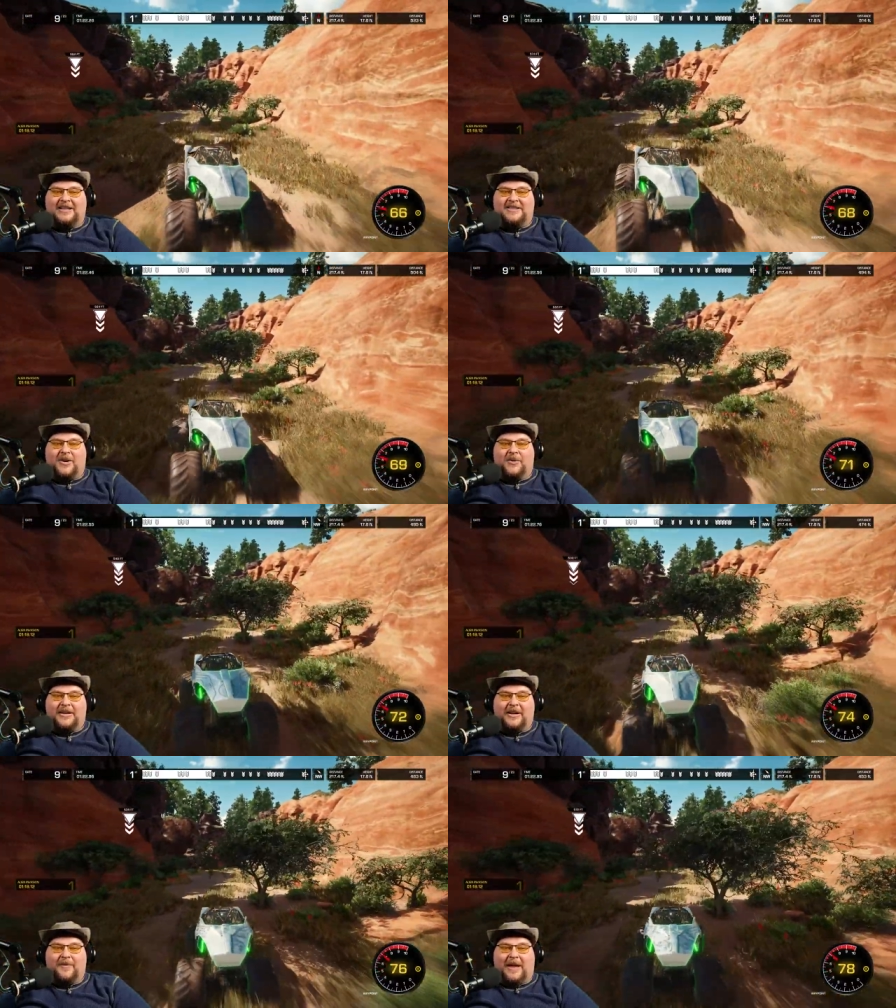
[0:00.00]
I don't
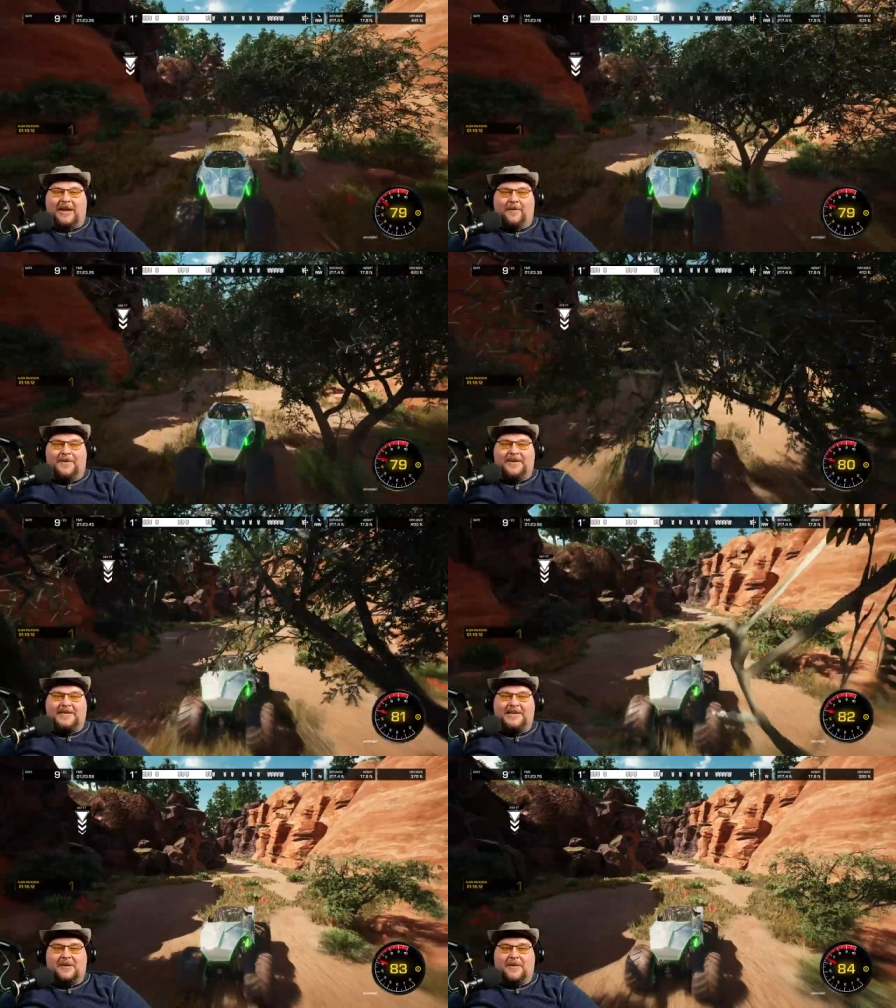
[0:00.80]
hear my
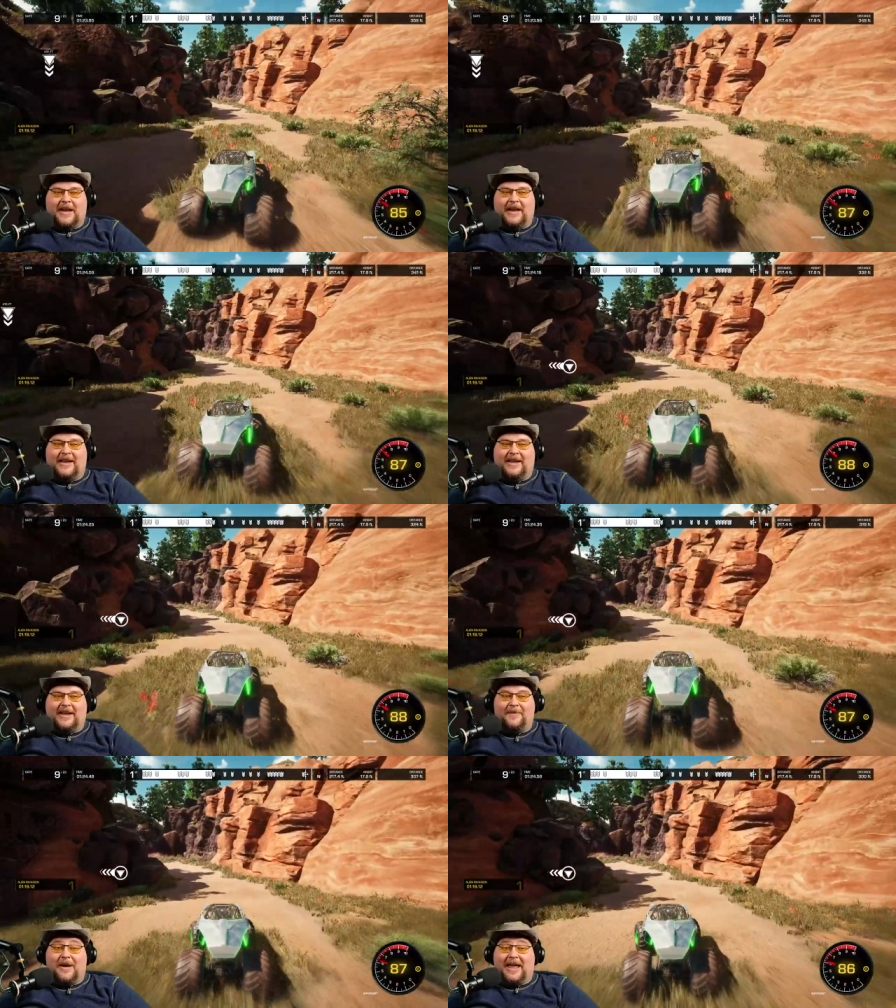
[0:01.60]
competition in my
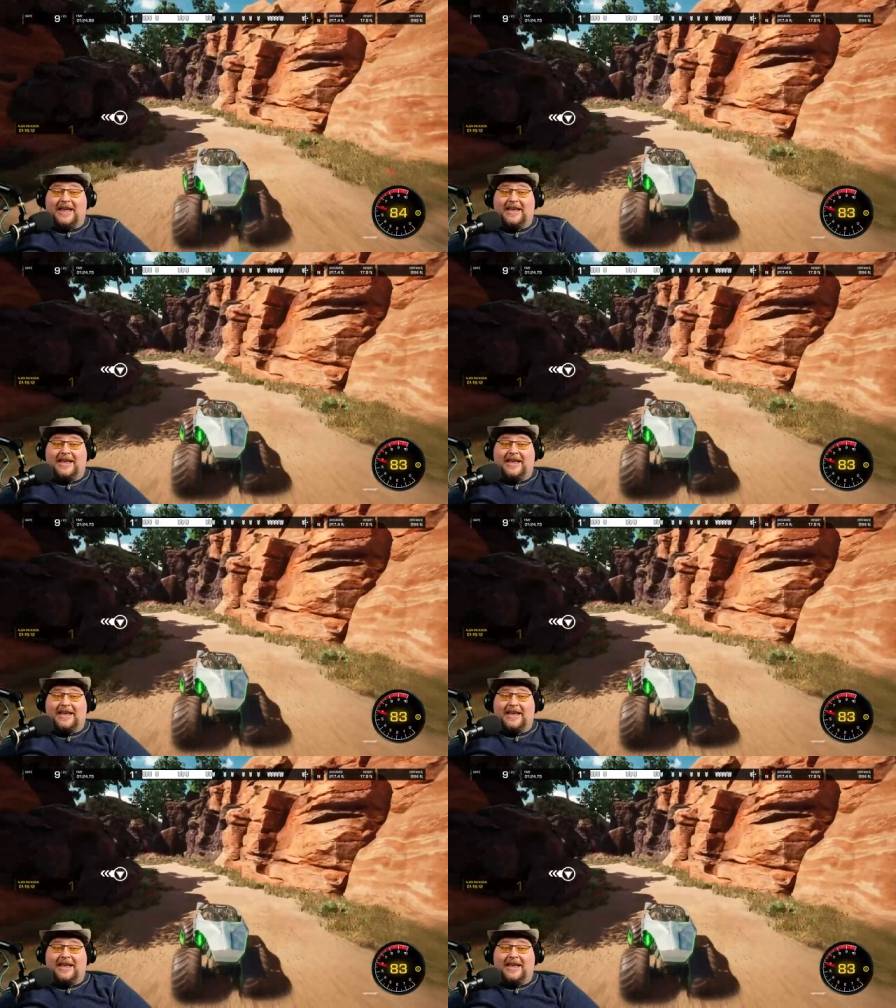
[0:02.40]
uh, my